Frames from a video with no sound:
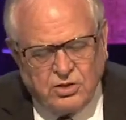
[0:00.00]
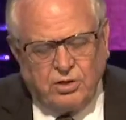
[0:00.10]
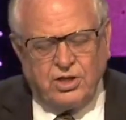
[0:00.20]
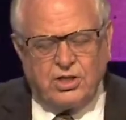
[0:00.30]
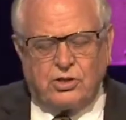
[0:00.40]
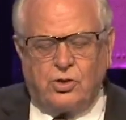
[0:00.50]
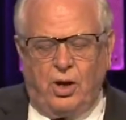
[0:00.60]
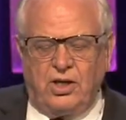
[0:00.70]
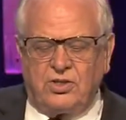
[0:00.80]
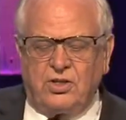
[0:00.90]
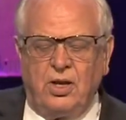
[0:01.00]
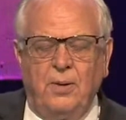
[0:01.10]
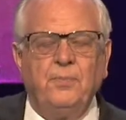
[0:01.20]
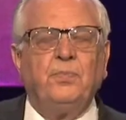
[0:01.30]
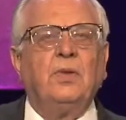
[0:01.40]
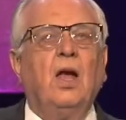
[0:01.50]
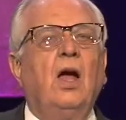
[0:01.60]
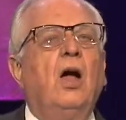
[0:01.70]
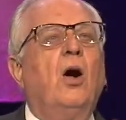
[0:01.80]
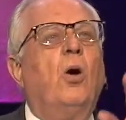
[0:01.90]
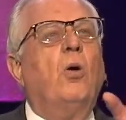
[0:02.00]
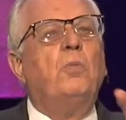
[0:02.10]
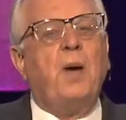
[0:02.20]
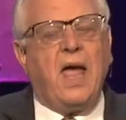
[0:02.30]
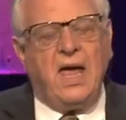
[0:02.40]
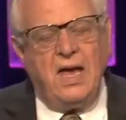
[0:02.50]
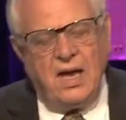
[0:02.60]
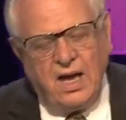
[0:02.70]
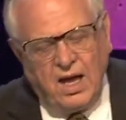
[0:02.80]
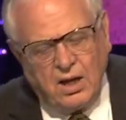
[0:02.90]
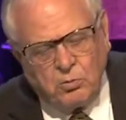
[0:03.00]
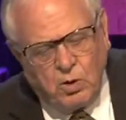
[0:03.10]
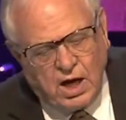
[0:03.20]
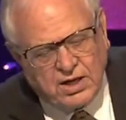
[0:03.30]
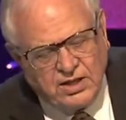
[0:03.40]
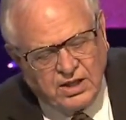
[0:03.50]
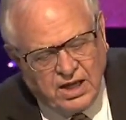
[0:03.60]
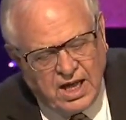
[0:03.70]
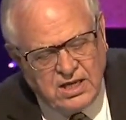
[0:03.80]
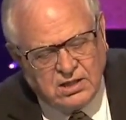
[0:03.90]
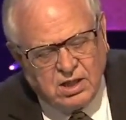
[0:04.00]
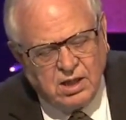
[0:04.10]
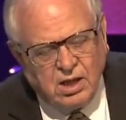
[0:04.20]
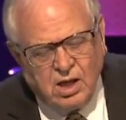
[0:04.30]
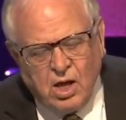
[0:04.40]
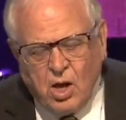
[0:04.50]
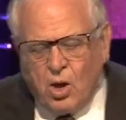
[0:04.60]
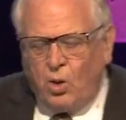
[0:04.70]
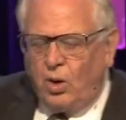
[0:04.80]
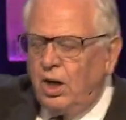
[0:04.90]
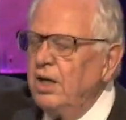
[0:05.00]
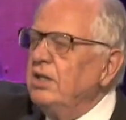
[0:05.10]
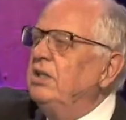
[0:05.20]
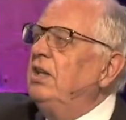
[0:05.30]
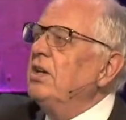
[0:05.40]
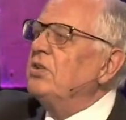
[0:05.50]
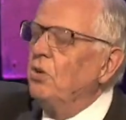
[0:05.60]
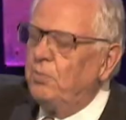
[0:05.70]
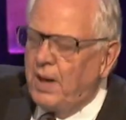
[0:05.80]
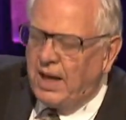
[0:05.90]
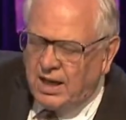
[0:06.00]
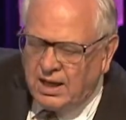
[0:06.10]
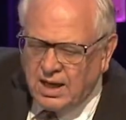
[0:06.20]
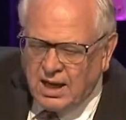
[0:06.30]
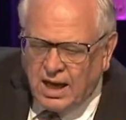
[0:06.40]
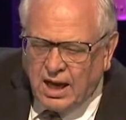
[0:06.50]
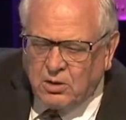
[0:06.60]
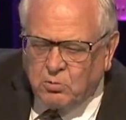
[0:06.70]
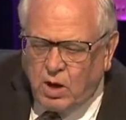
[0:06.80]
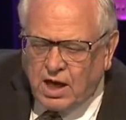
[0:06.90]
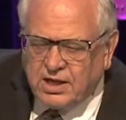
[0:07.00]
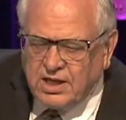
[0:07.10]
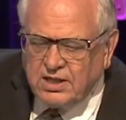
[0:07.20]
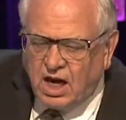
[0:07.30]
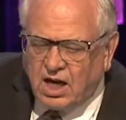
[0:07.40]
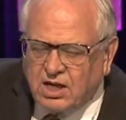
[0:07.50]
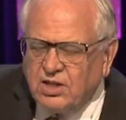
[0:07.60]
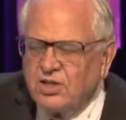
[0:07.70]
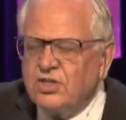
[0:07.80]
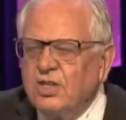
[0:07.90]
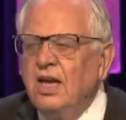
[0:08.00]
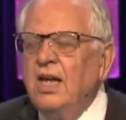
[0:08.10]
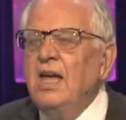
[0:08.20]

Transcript: So, there's a choice obey and walk in the light or disobey and walk in darkness.